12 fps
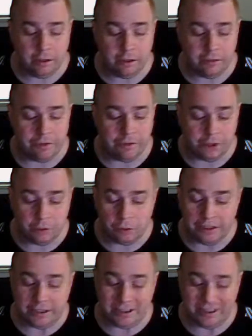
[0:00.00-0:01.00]
the only
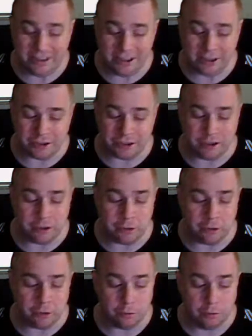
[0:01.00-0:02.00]
intelligent
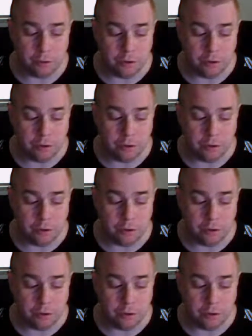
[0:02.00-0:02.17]
solution